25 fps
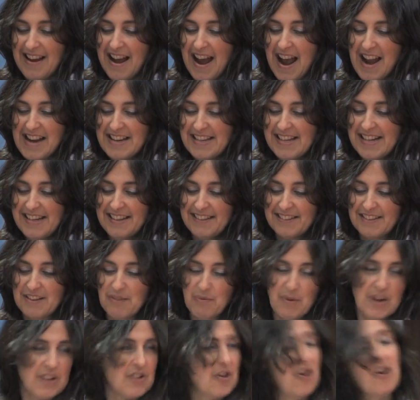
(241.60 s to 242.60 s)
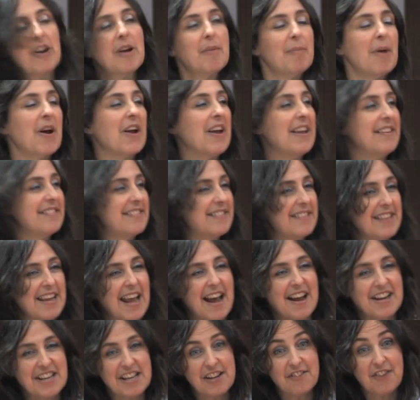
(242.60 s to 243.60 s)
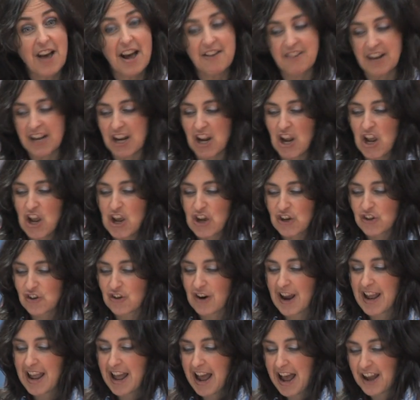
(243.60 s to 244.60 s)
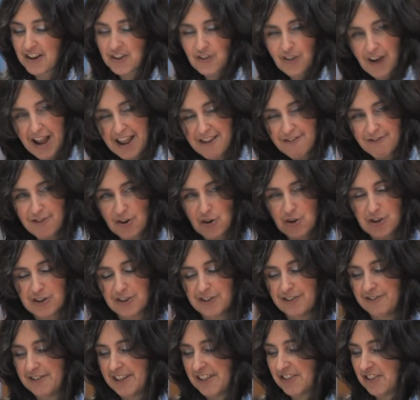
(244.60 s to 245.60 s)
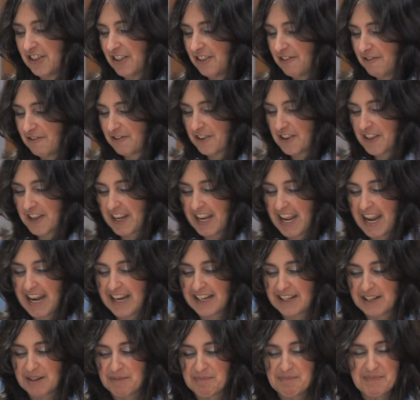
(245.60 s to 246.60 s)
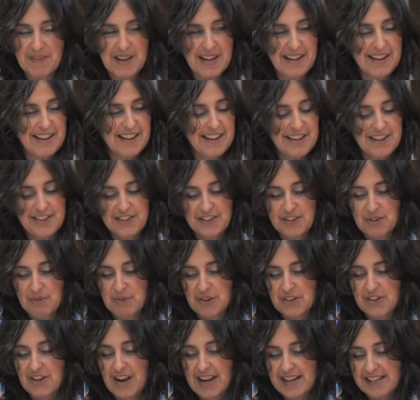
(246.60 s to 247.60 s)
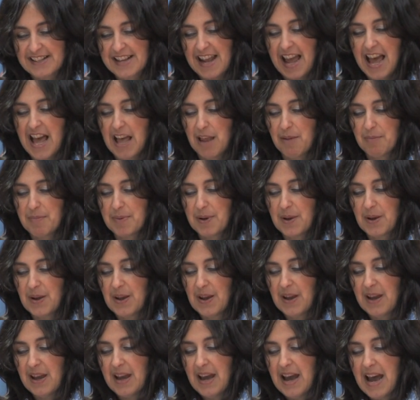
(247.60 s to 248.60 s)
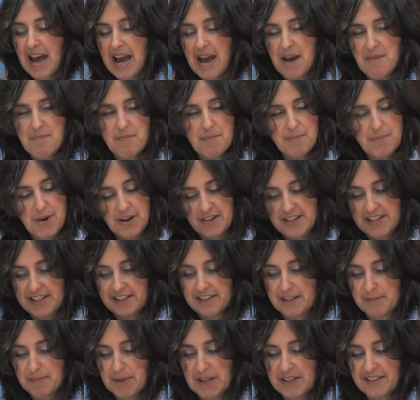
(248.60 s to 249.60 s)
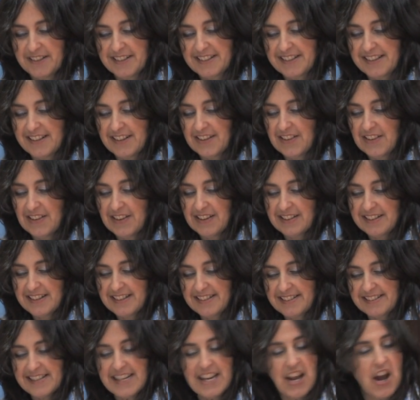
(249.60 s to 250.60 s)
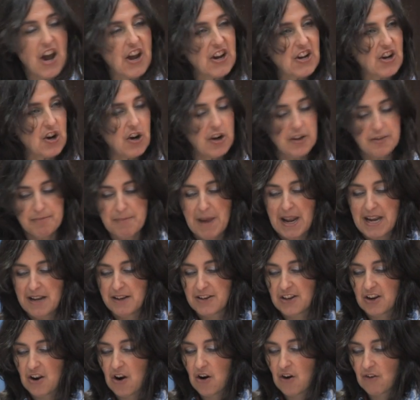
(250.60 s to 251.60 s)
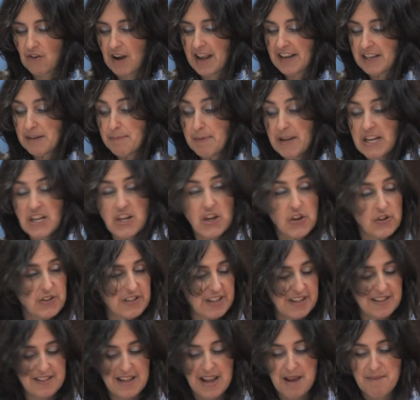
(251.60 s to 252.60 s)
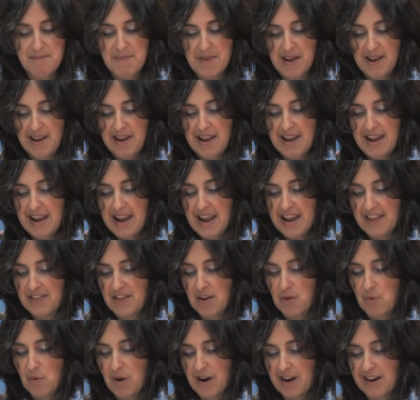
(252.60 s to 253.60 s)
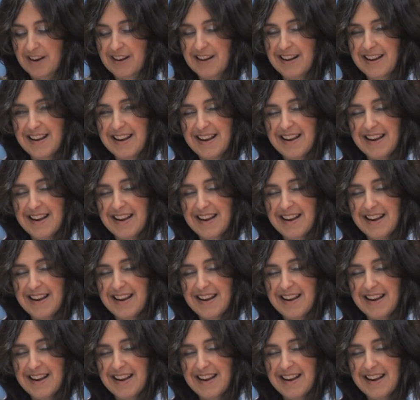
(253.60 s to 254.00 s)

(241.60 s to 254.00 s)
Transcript: ideas that we talk about is the idea of having a trifocal vision for the kingdom. So we're trying to help participants to see how God might already be using them in their work.